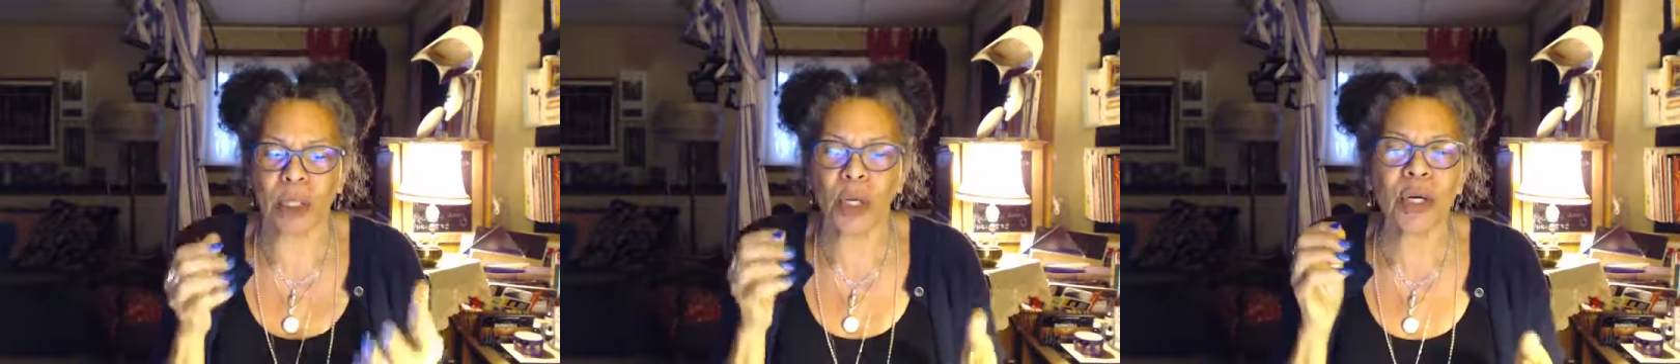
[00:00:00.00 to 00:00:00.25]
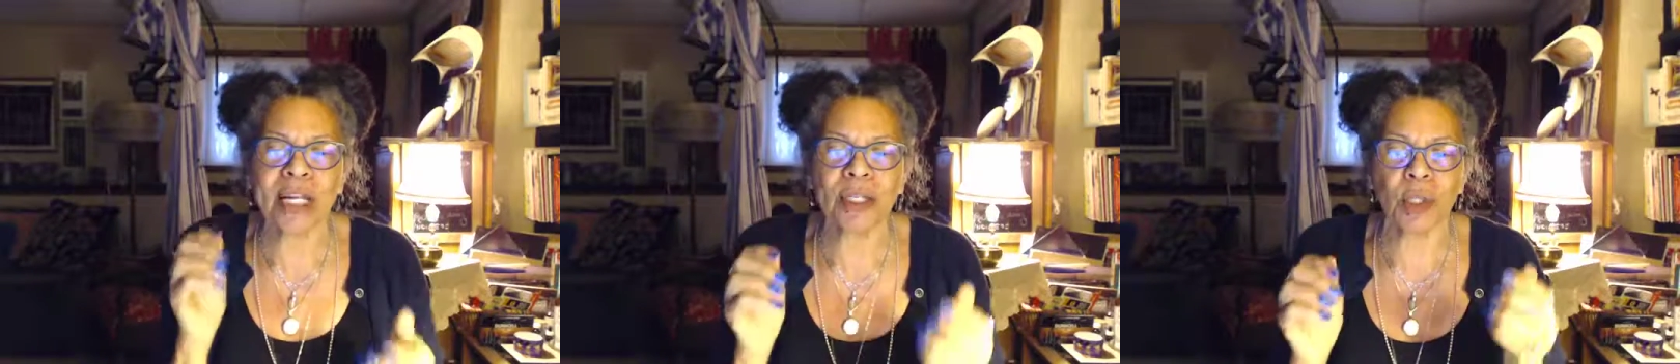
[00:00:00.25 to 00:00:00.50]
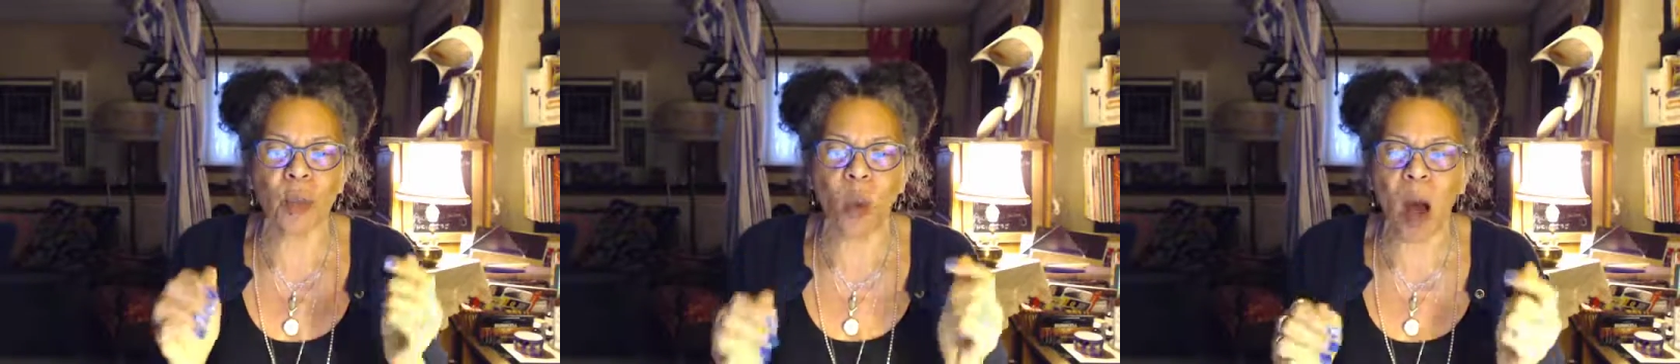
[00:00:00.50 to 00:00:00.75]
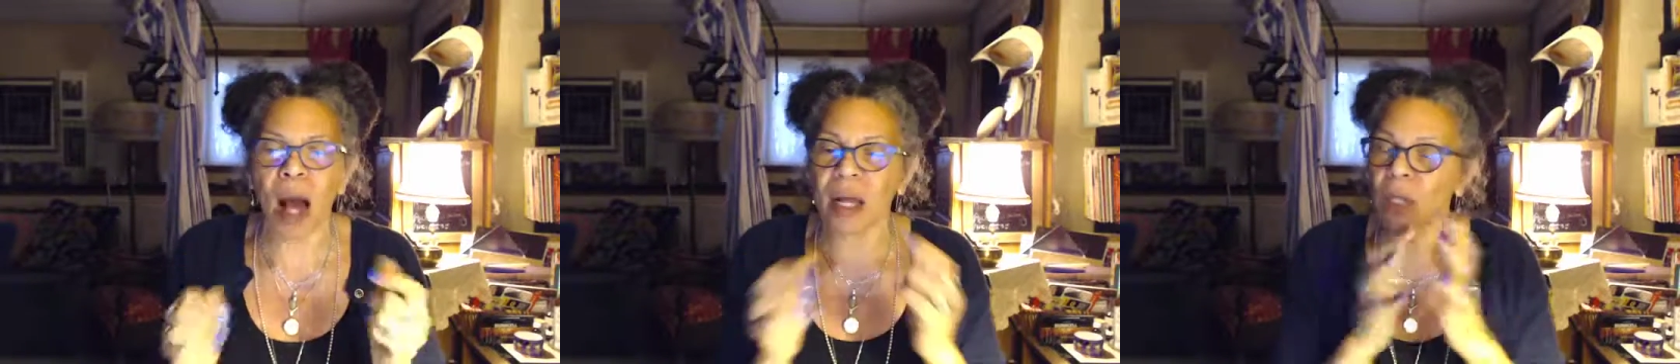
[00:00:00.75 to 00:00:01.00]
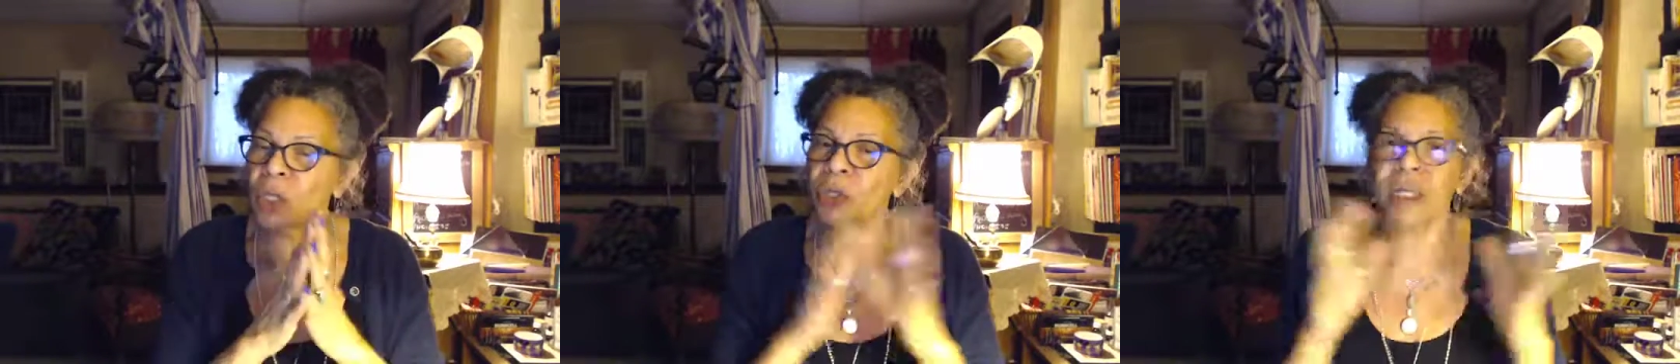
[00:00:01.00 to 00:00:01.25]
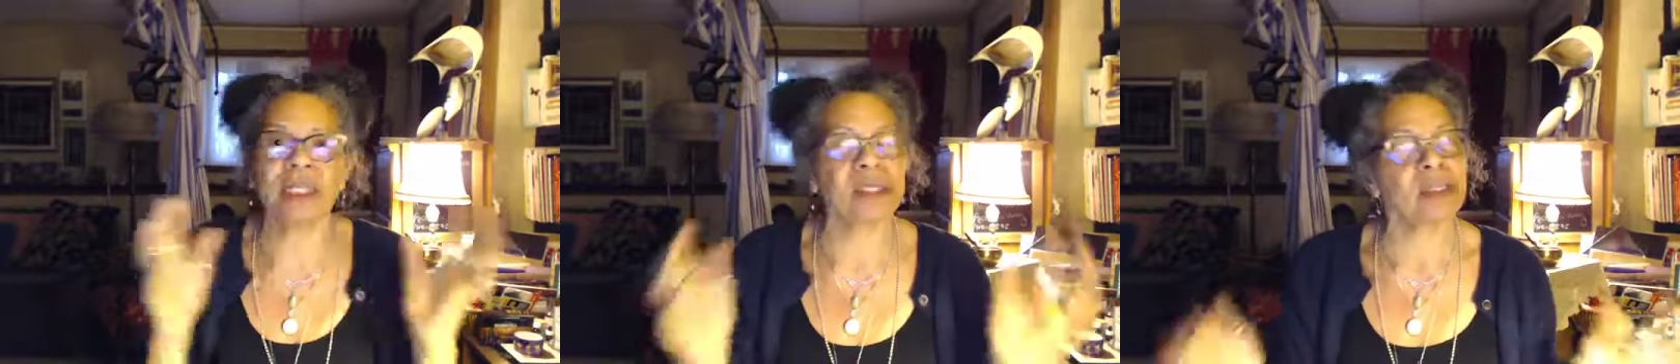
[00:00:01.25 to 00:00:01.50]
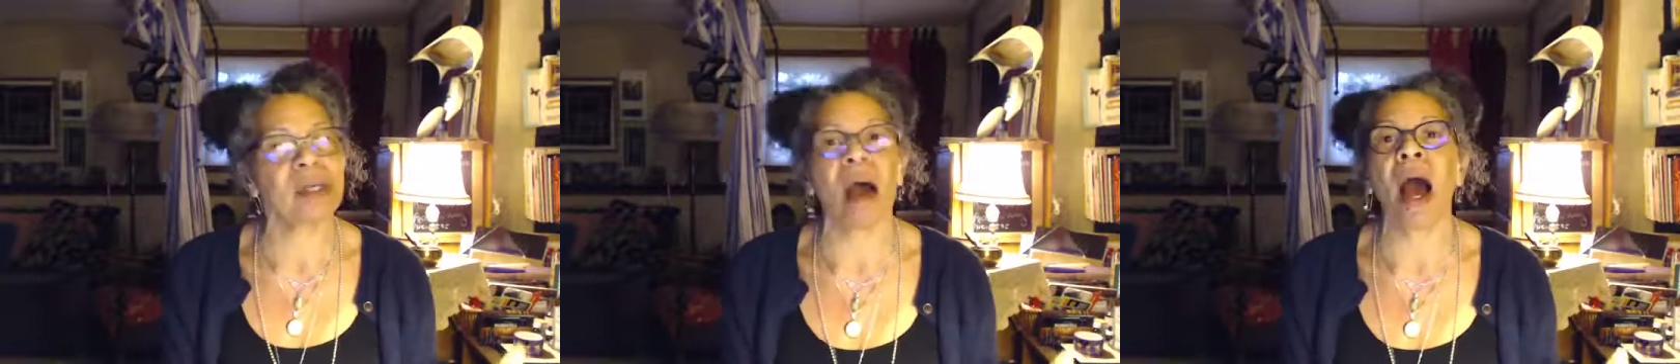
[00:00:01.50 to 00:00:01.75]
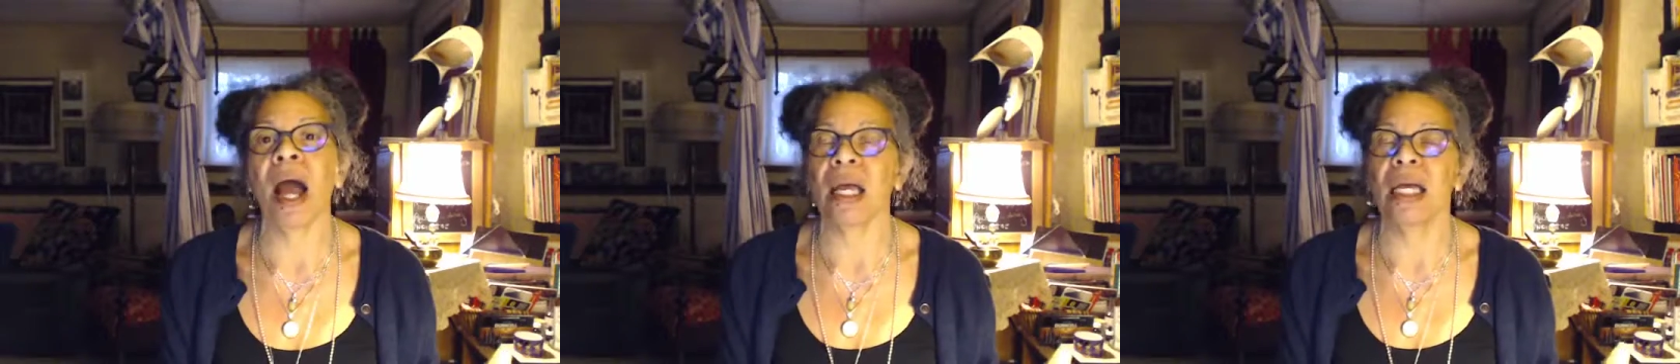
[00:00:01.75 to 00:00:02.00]
learning to walk, learning to
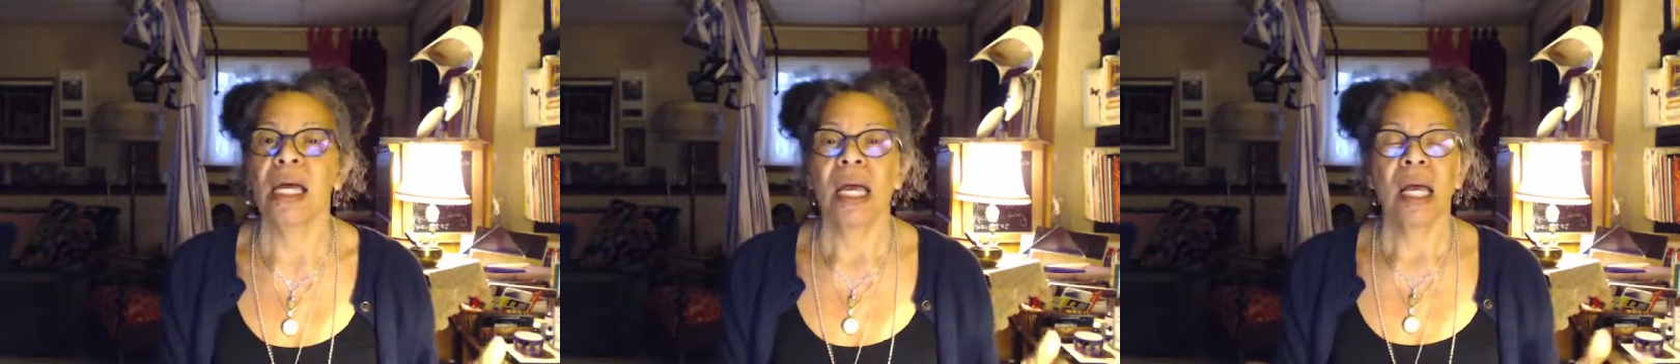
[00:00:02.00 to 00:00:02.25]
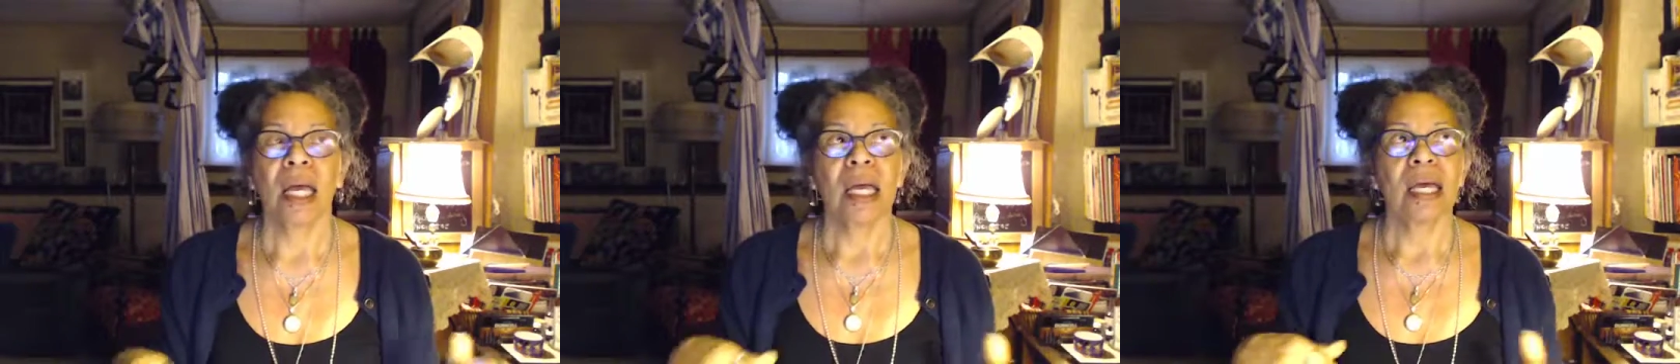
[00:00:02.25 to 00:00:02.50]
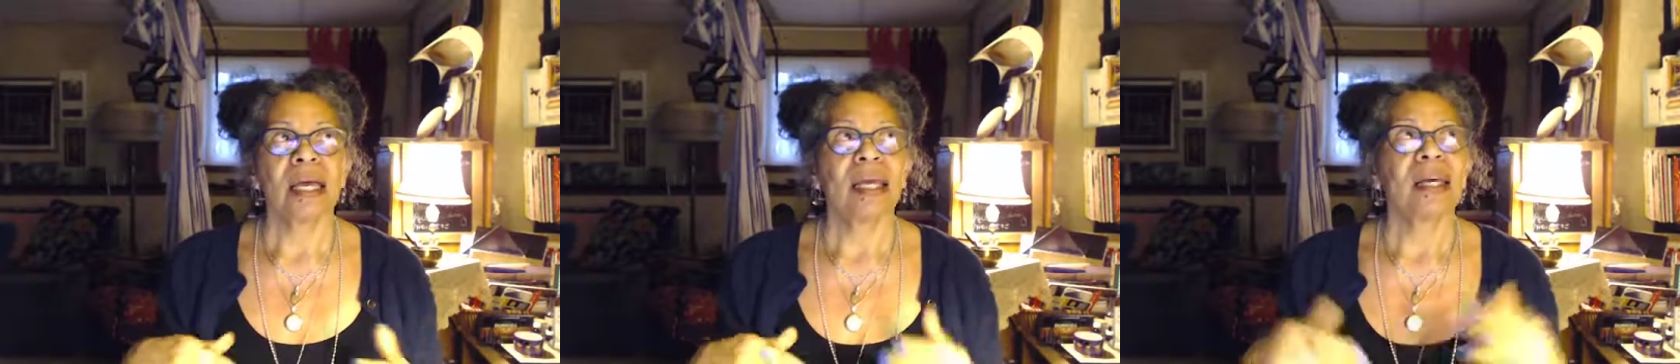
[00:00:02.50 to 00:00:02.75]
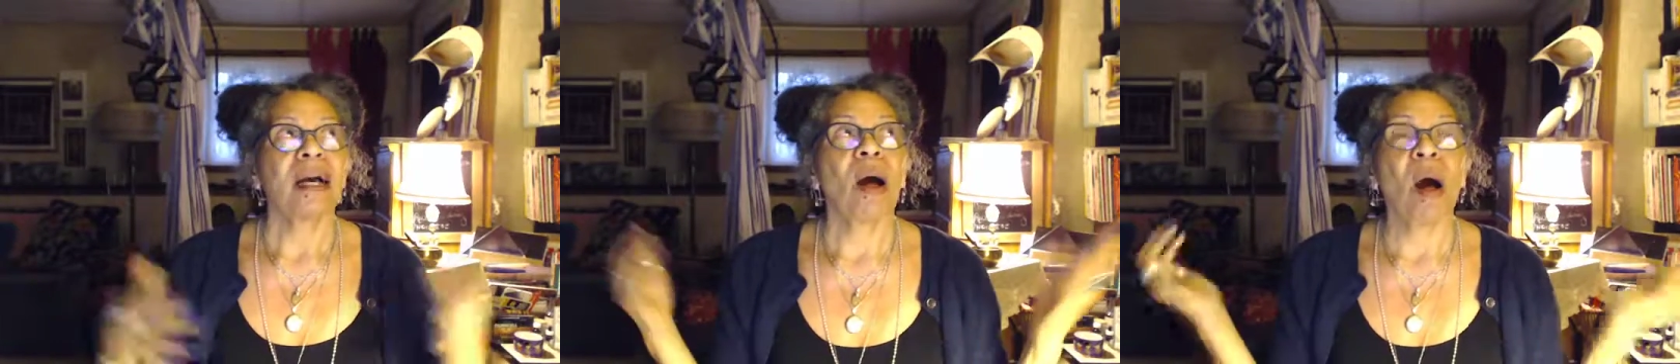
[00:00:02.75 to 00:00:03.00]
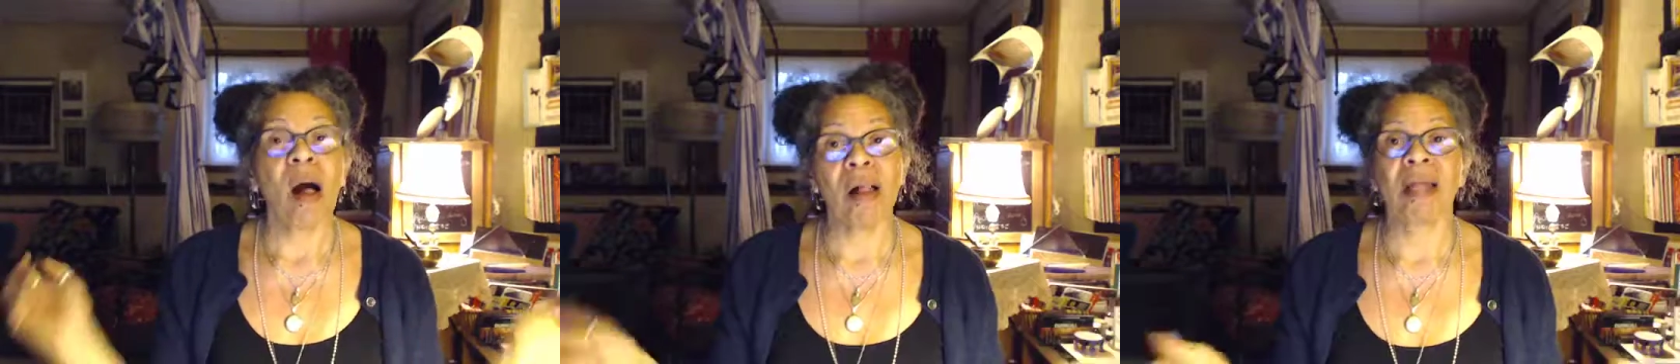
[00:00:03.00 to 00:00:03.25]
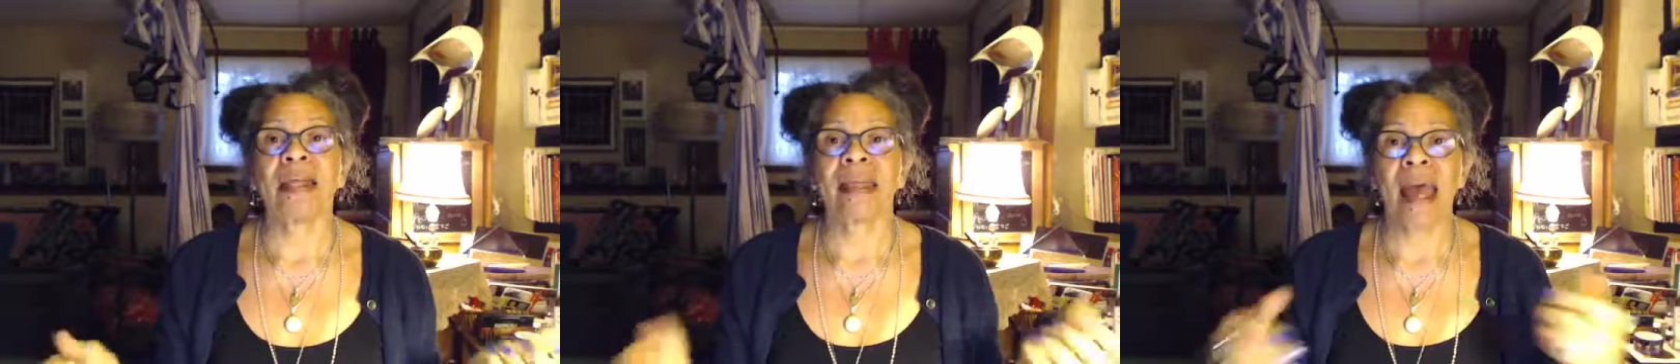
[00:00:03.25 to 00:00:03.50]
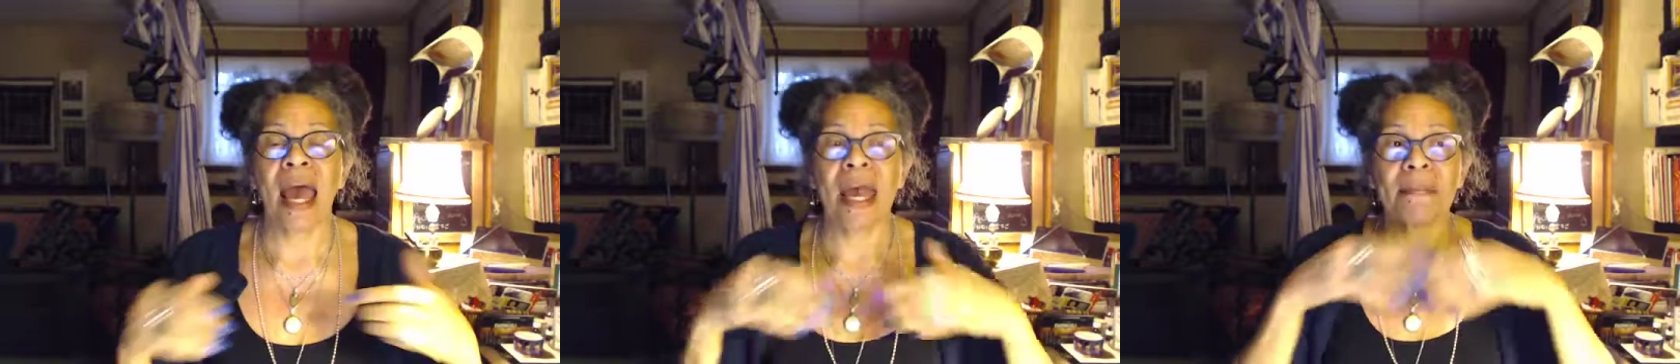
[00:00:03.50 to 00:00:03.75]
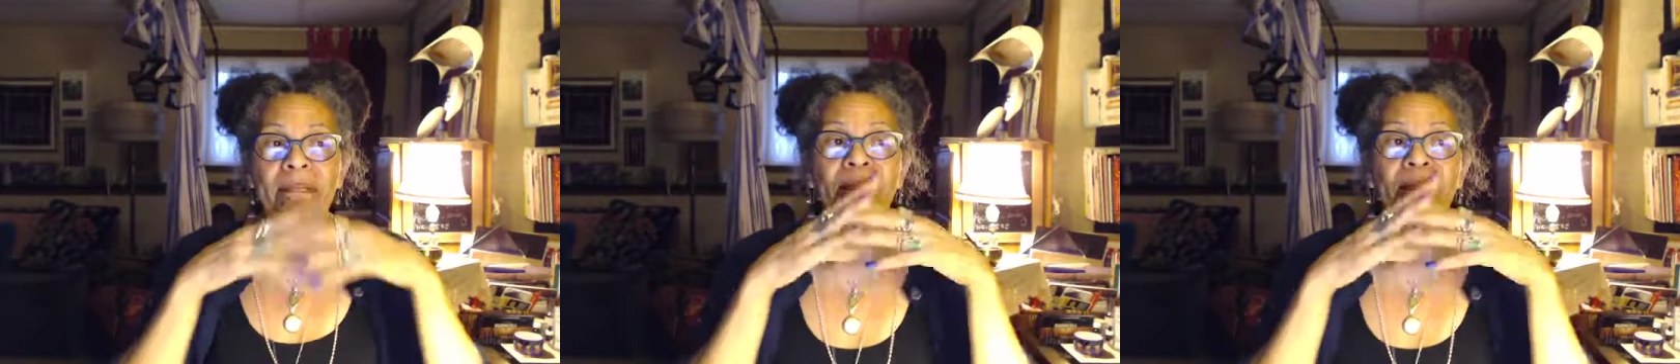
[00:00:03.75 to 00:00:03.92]
talk. All of that.